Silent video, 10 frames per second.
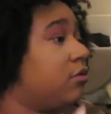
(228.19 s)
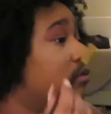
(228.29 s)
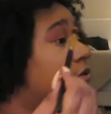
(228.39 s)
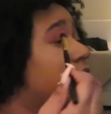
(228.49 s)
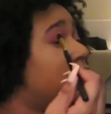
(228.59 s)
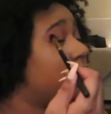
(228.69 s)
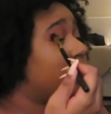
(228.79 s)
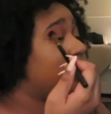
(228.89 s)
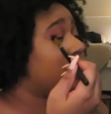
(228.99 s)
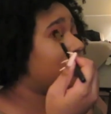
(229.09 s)

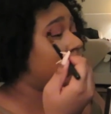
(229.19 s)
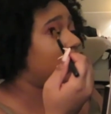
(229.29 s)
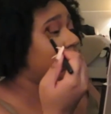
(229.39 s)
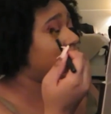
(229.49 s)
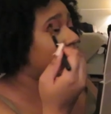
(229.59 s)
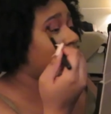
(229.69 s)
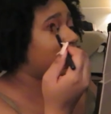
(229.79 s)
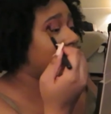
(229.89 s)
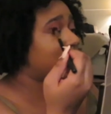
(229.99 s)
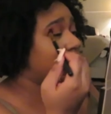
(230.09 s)
uh-uh, that's not
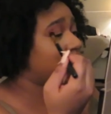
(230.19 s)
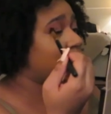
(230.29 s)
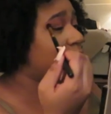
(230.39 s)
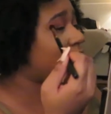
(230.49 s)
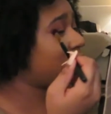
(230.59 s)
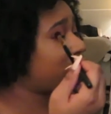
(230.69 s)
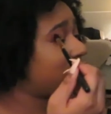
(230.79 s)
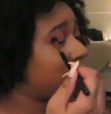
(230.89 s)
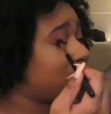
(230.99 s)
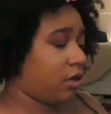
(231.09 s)
one of the symptoms. You got
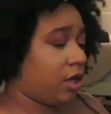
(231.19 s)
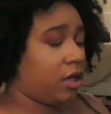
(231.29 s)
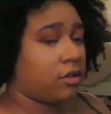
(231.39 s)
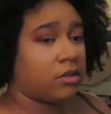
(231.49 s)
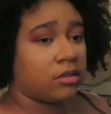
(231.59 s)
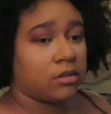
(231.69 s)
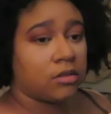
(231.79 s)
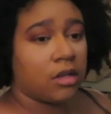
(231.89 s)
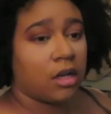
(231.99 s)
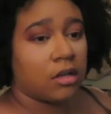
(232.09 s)
hush. Huh?
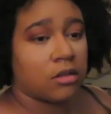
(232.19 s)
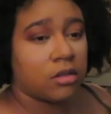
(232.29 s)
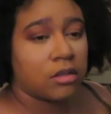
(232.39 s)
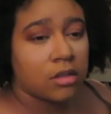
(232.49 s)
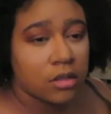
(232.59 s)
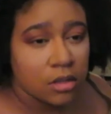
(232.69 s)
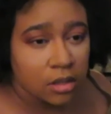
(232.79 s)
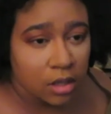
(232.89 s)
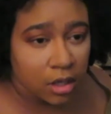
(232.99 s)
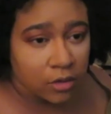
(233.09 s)
Oh.
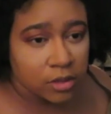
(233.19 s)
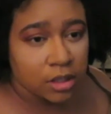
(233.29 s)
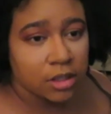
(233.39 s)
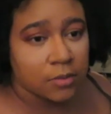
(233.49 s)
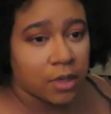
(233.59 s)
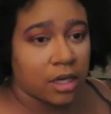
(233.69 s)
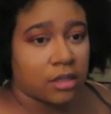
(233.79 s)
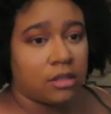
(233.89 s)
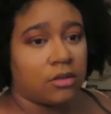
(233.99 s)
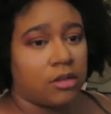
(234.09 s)
Oh, Talia's
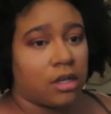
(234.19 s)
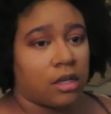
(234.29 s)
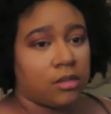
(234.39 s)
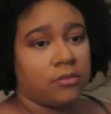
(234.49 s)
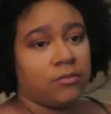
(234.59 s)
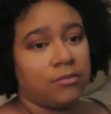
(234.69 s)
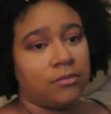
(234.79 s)
back. Oh, God.